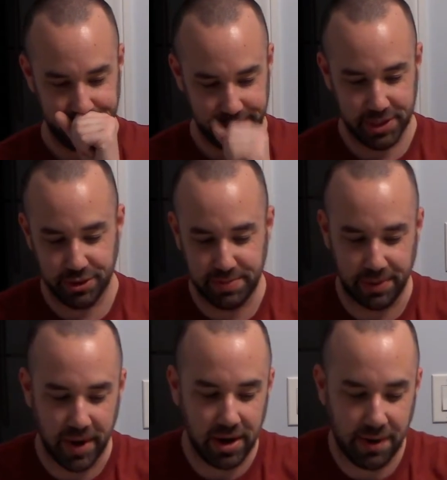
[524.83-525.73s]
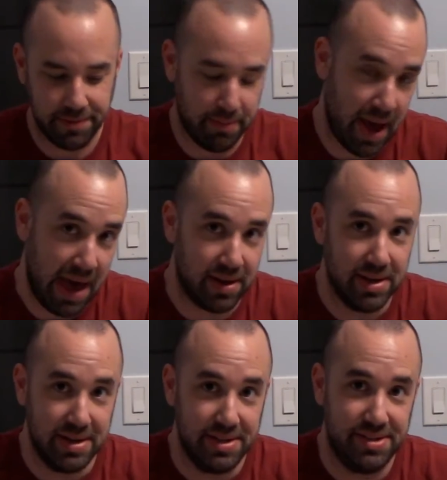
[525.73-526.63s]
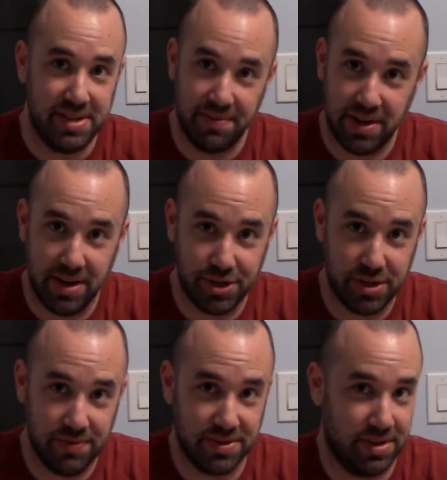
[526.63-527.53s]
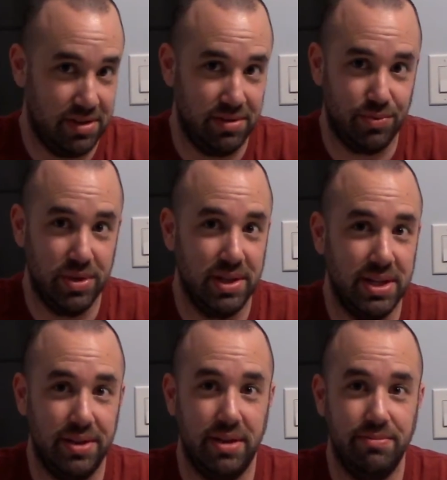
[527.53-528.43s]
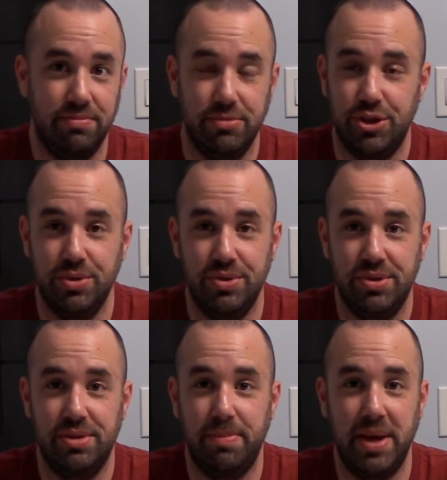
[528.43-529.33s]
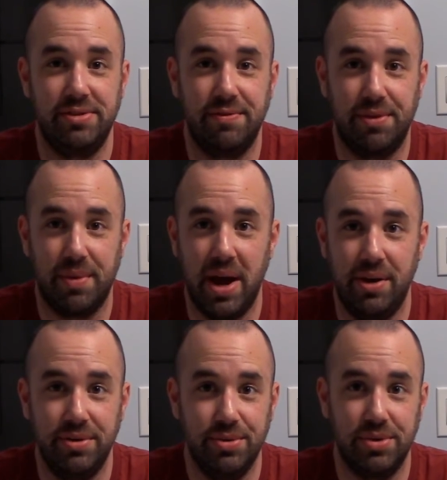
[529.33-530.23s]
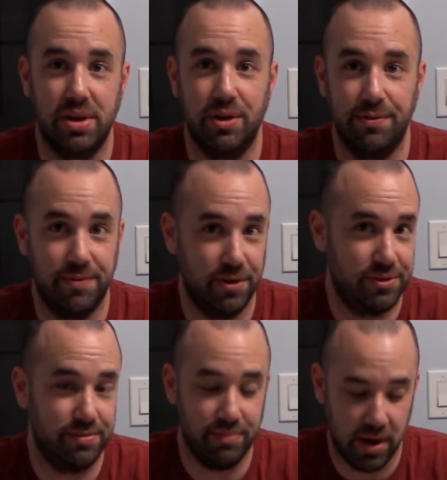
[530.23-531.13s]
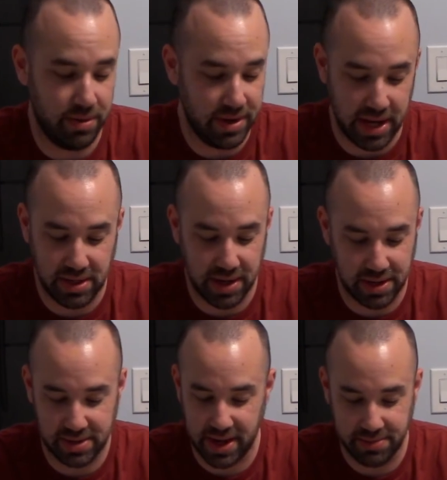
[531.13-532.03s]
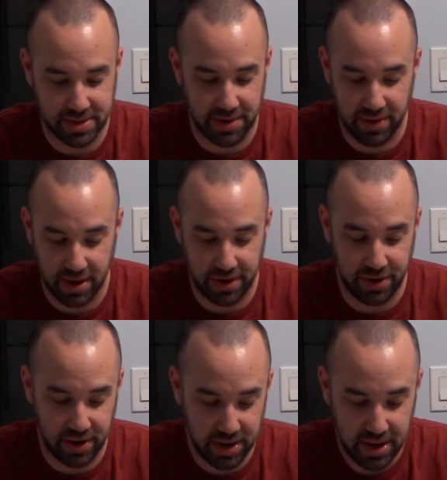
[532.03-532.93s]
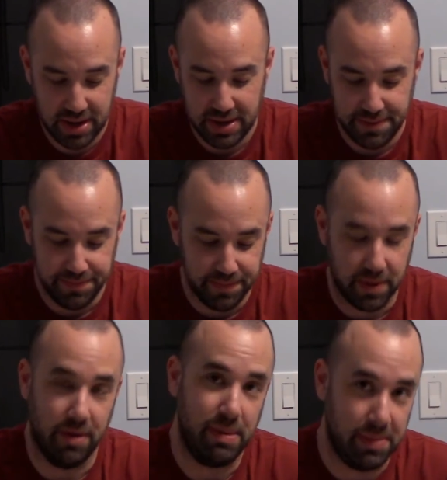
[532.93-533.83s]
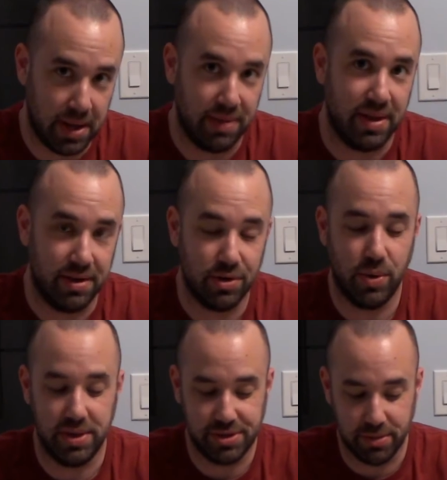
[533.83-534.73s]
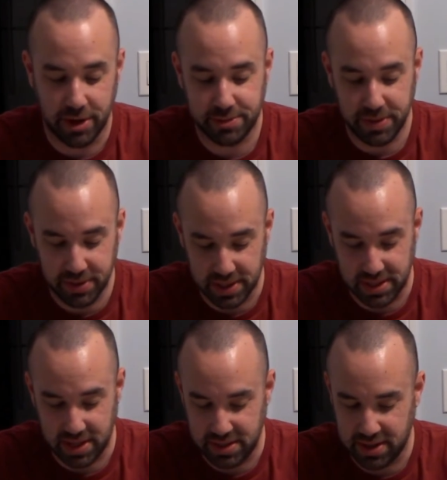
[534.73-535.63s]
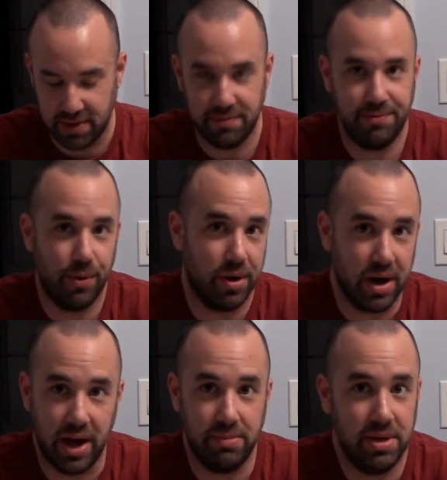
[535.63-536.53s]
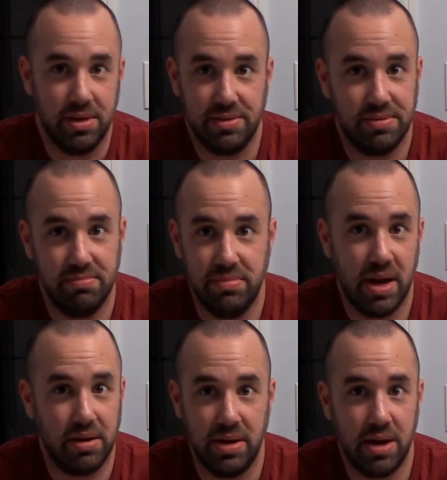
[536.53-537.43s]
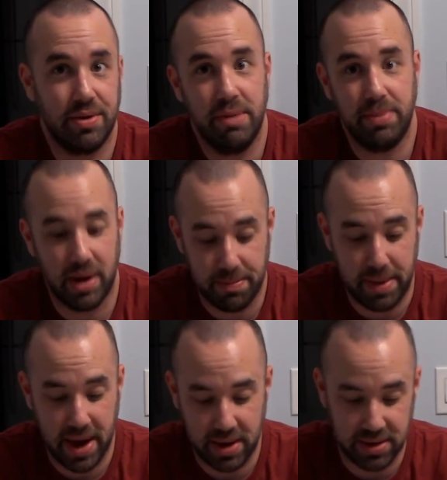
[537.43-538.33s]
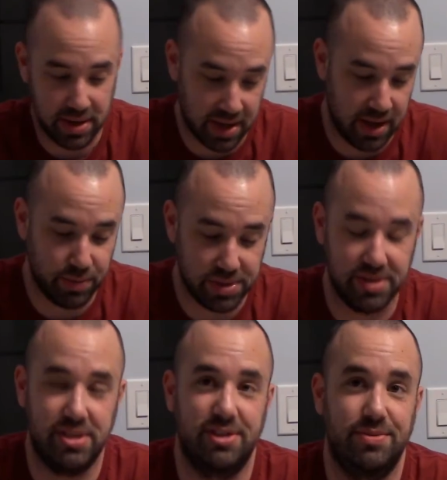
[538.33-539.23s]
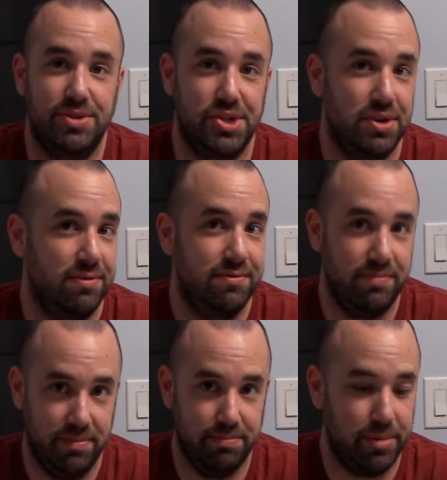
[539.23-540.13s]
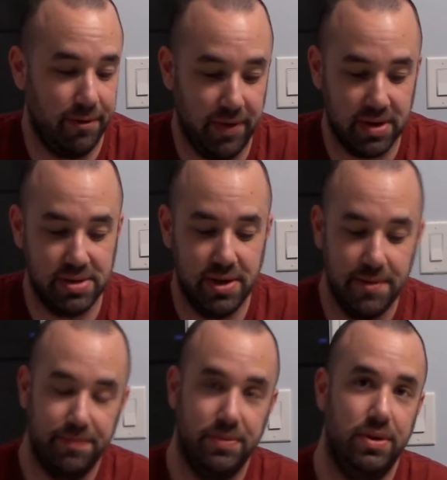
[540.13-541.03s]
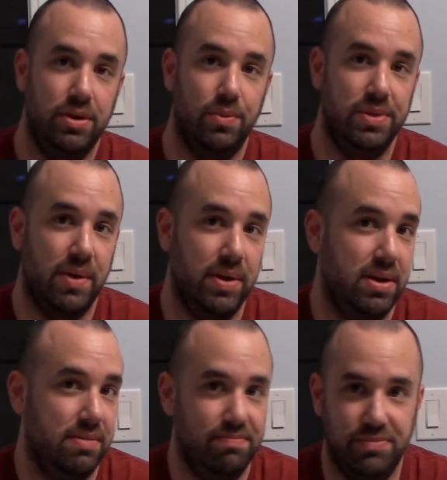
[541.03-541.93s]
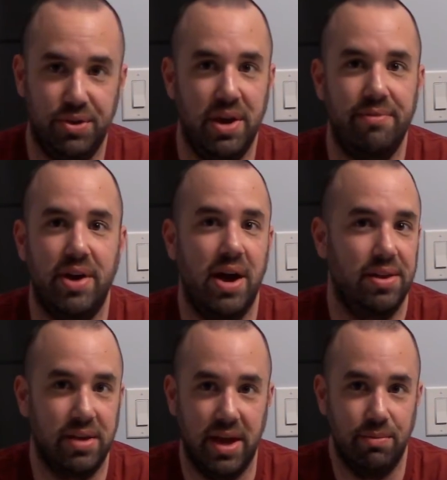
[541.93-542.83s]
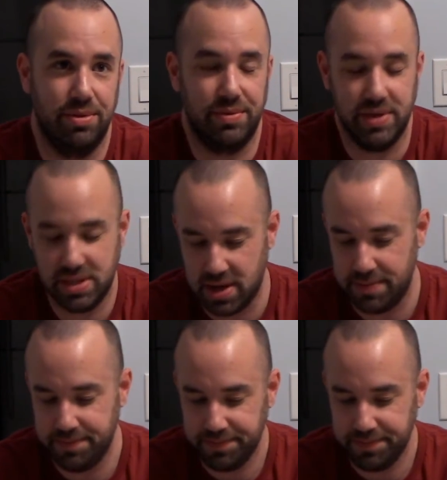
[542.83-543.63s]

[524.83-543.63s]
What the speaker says: Excuse me, right off the bat. 7 initiative is going to really let them choose the pace of the round, who's going to go first 99 times out of 100. Maybe not that quite so much, but you get the idea. 4 economy is not great, but not bad. And again, with the 6 reserve, perfect. That way, they're never out of the game with a reset.